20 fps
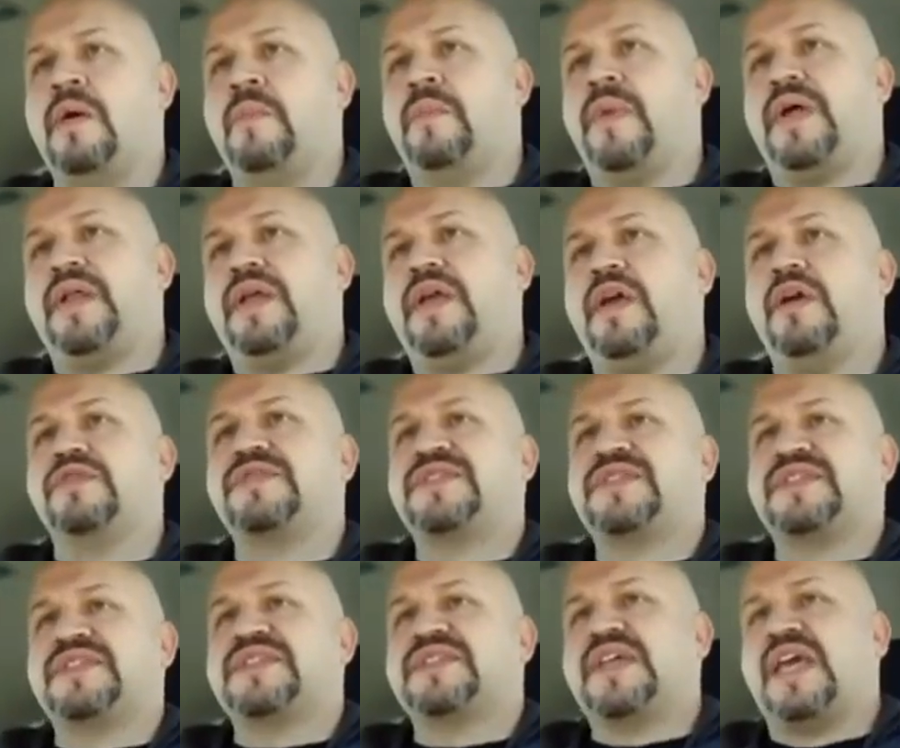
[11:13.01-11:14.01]
But here's
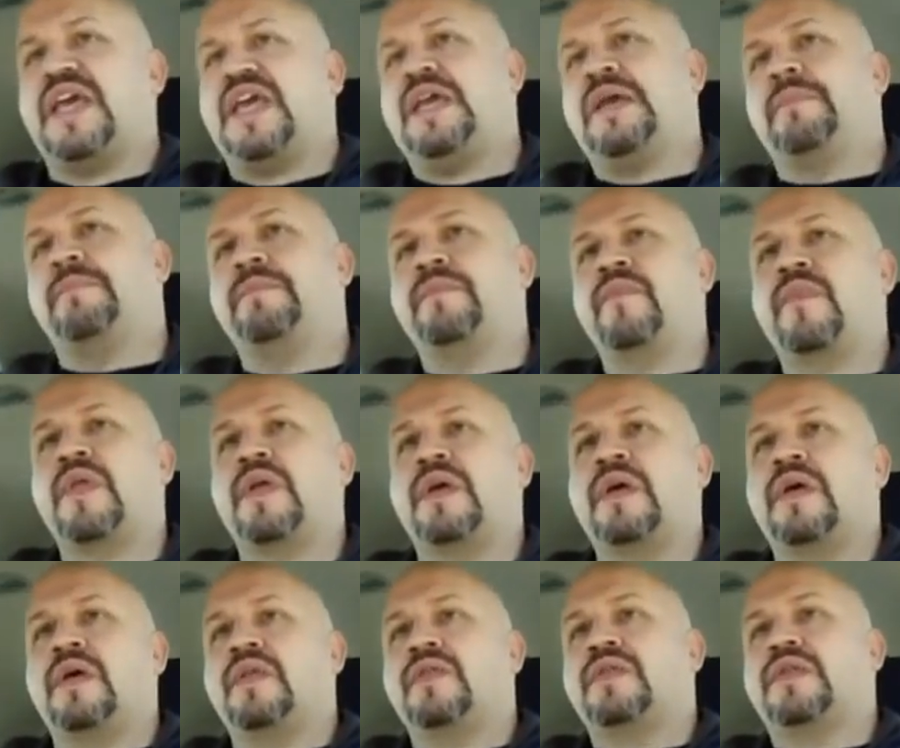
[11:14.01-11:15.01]
the scheme.
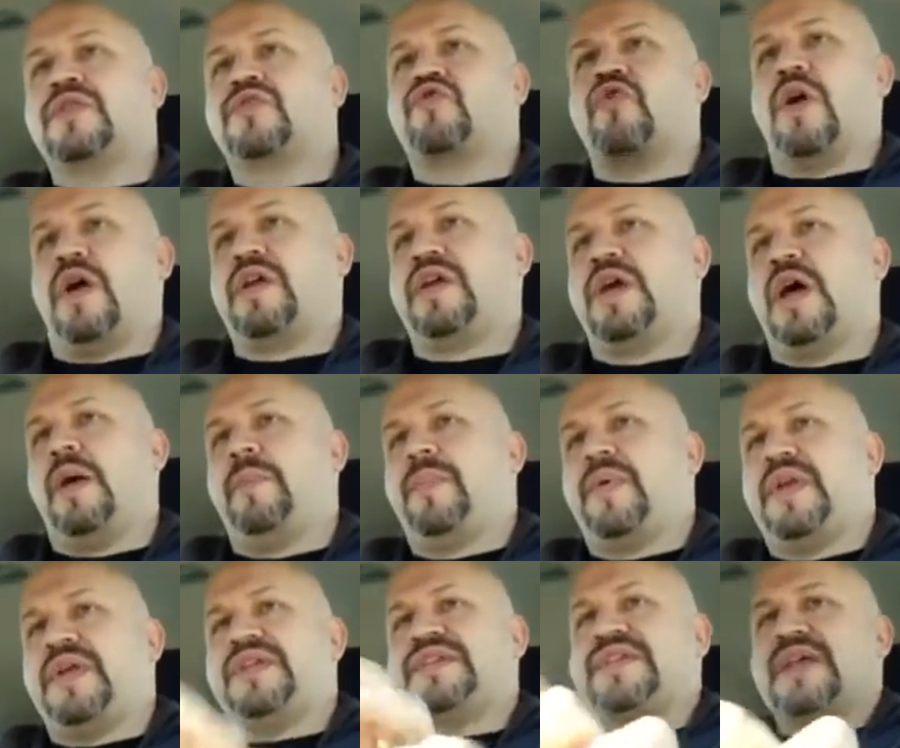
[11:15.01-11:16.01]
The drug
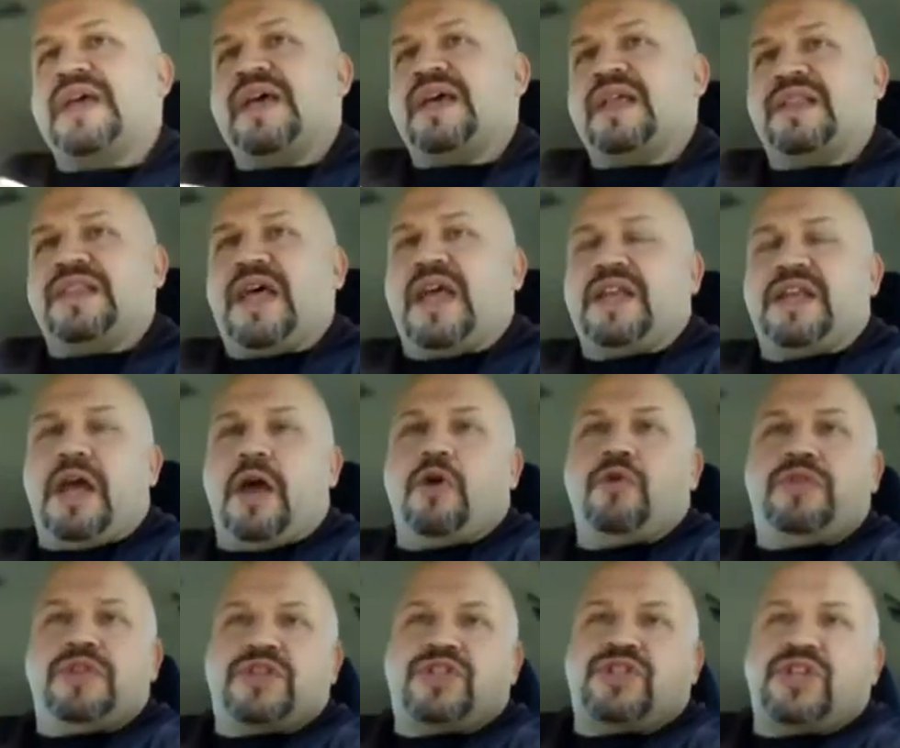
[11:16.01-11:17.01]
companies, they
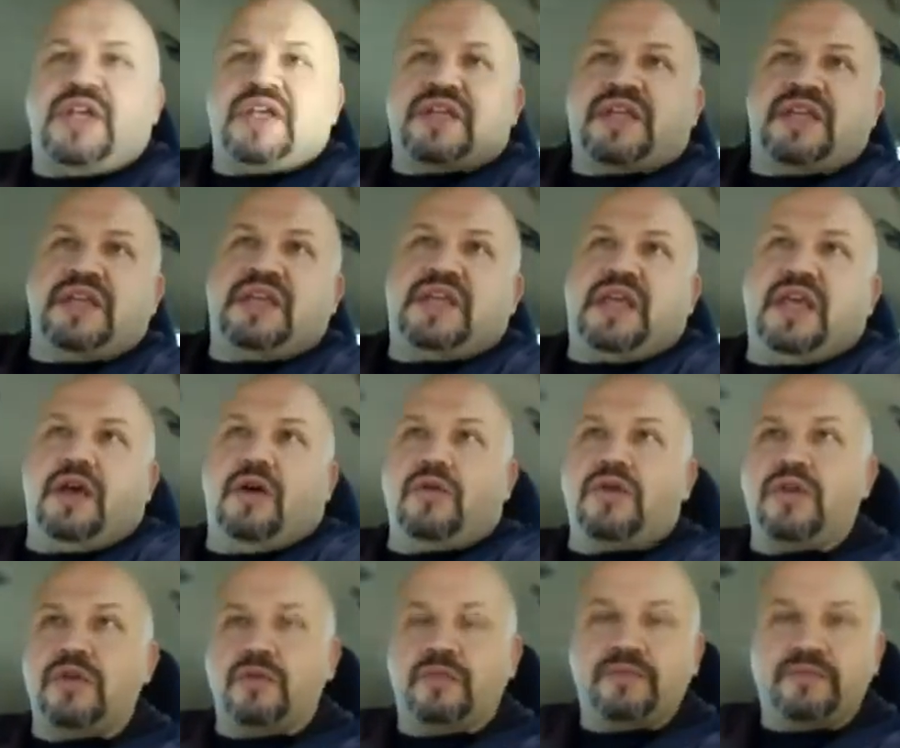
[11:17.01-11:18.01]
know the shit can kill
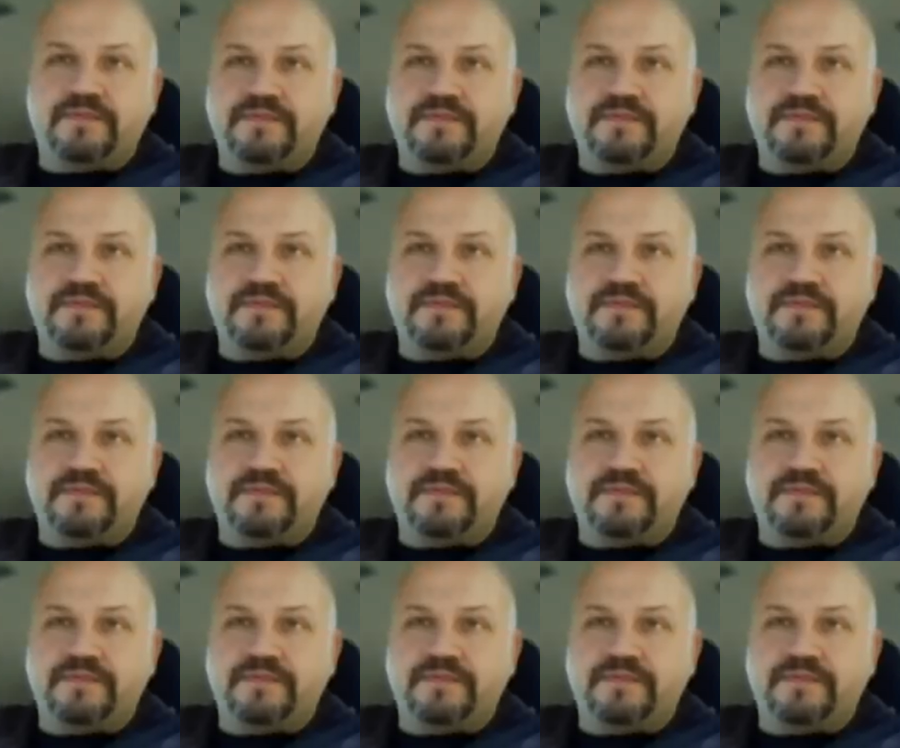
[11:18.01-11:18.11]
you.